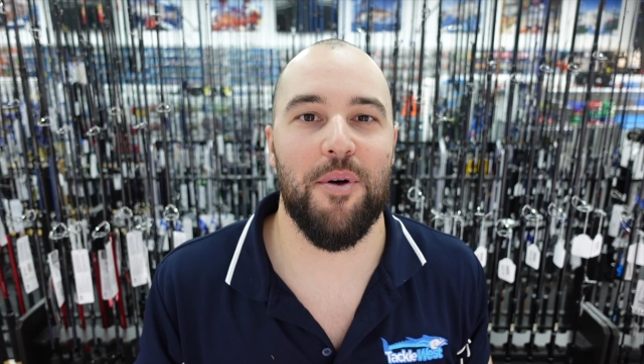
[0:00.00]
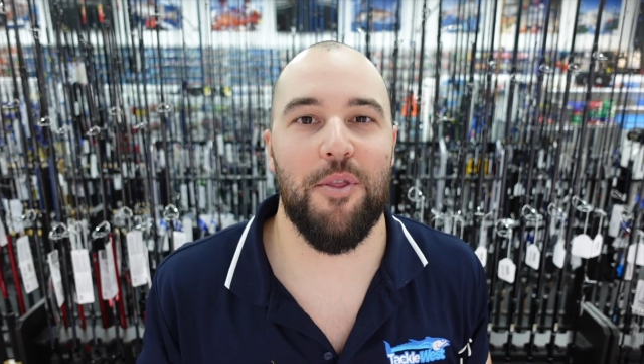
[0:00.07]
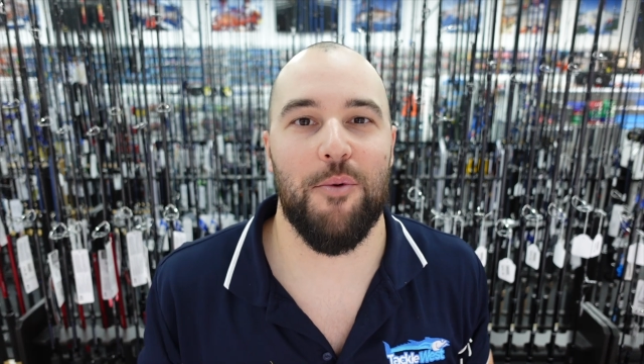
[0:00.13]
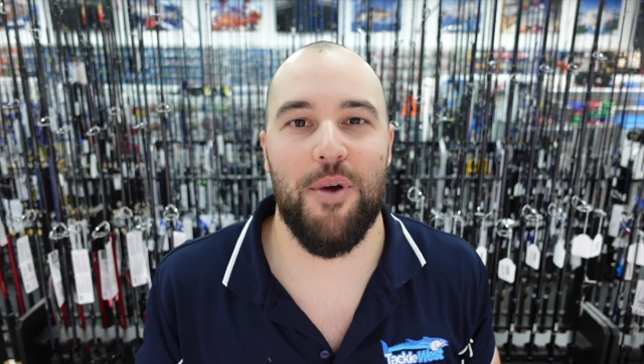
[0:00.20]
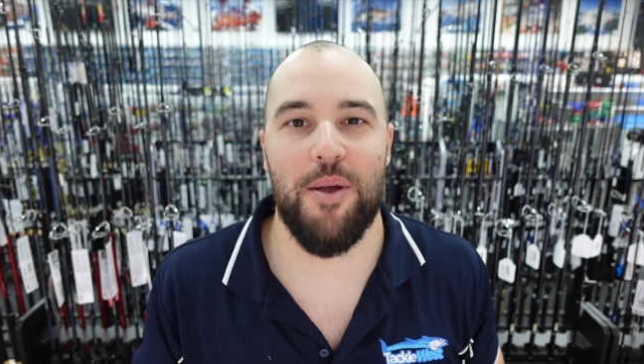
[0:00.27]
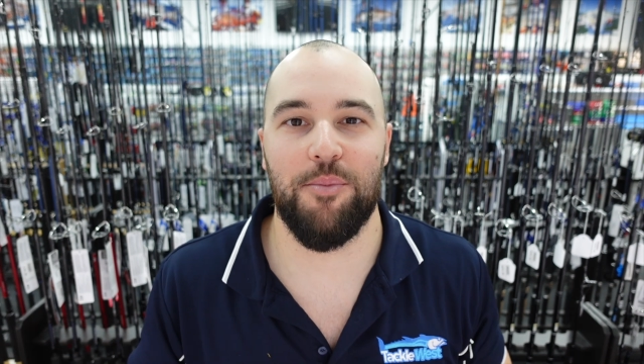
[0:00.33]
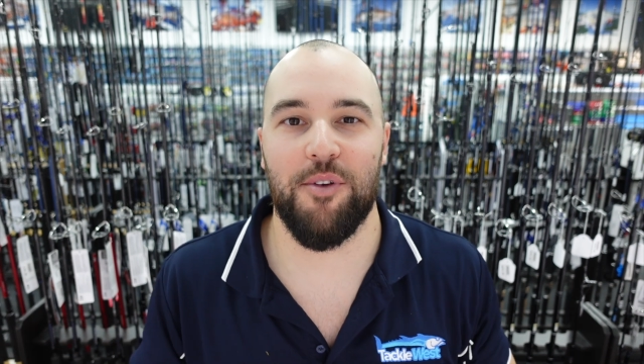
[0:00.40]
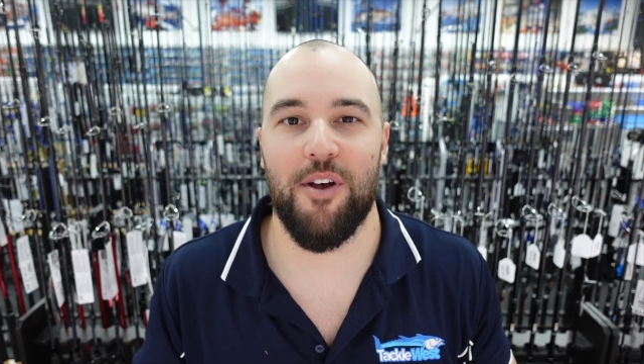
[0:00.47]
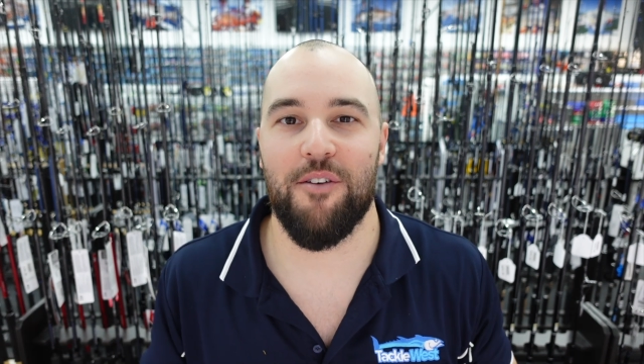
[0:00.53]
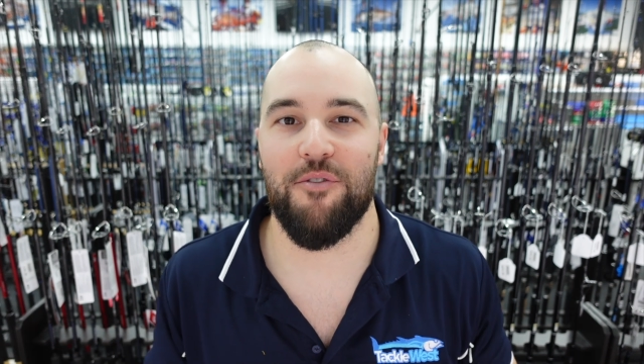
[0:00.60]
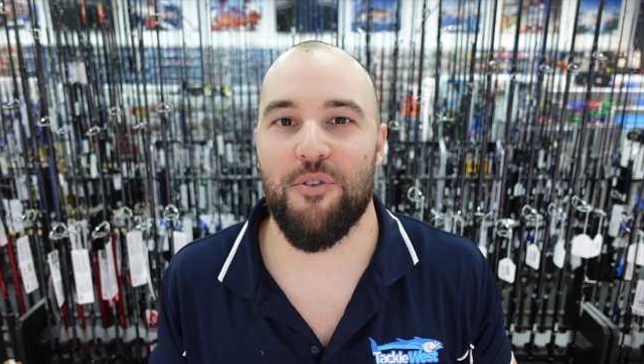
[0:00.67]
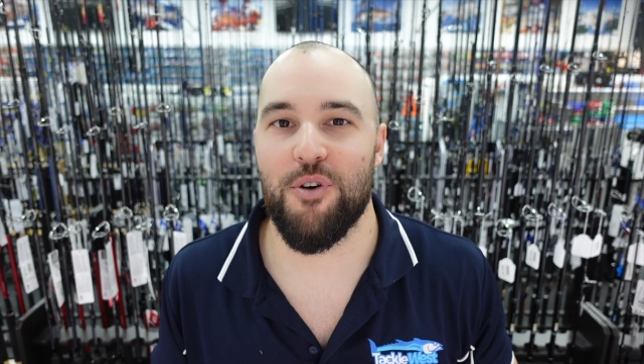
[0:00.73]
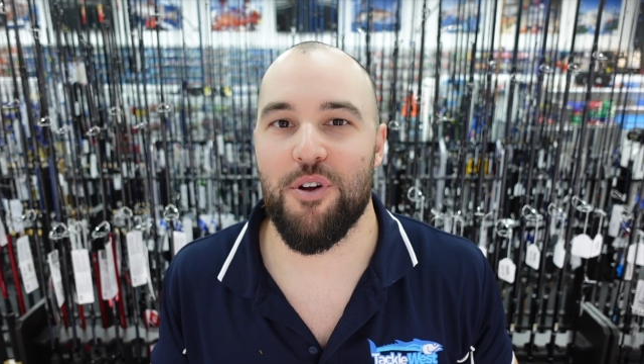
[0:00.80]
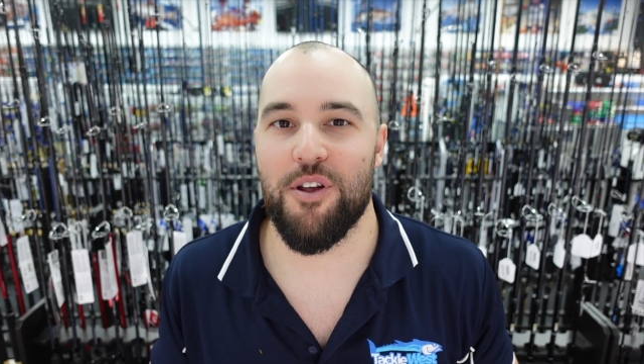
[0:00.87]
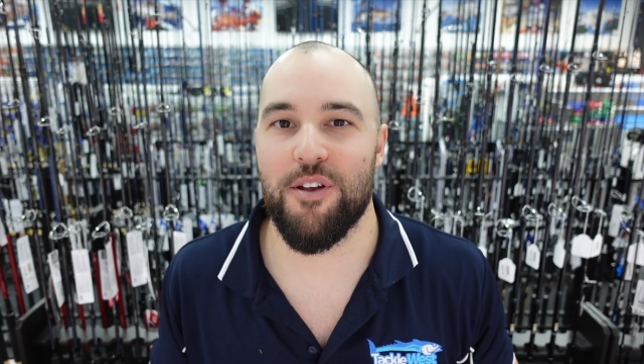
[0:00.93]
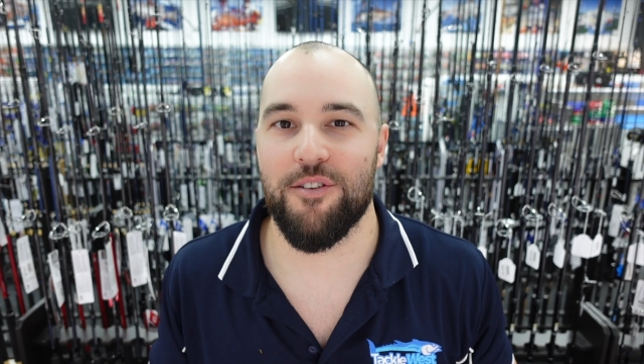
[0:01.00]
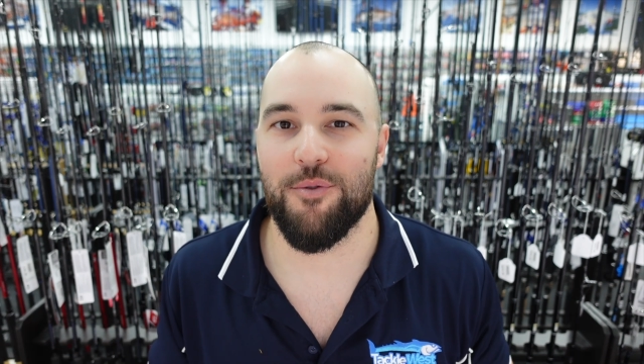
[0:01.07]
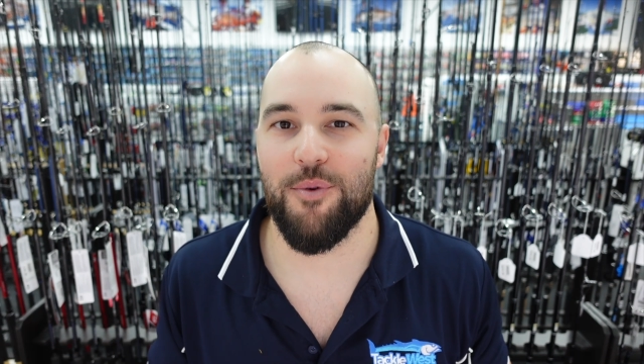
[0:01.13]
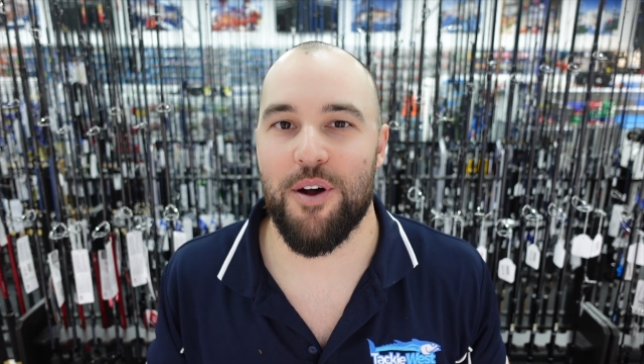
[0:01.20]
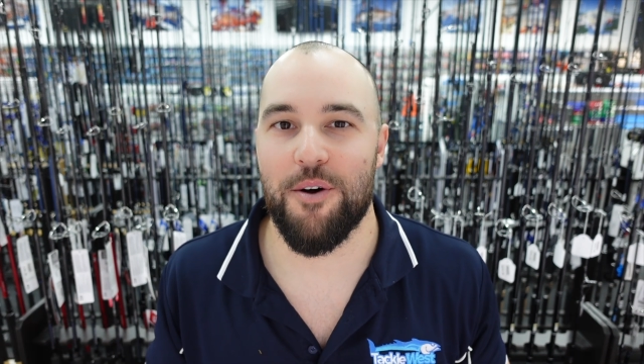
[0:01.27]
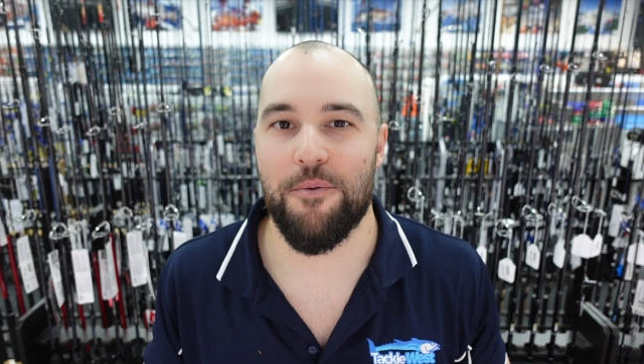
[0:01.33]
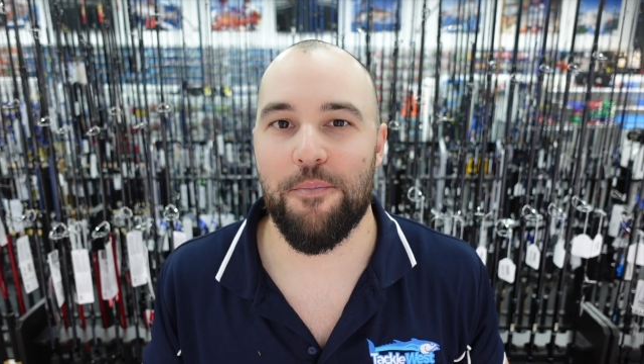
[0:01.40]
on the website for you as
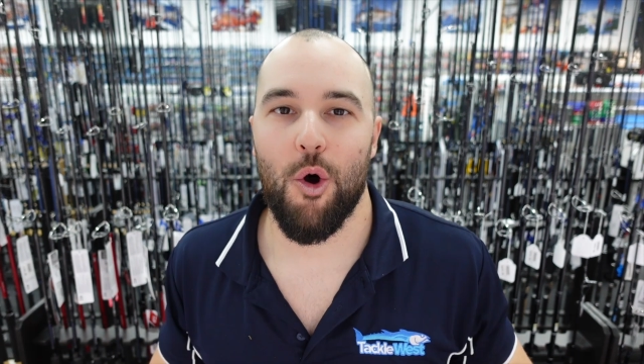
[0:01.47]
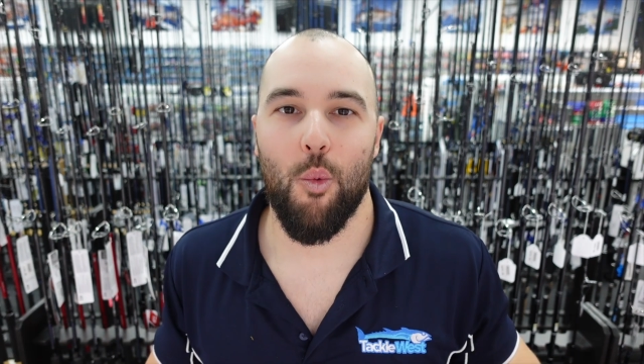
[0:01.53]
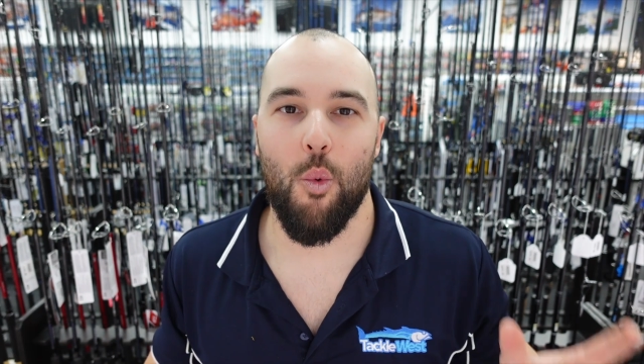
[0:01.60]
well.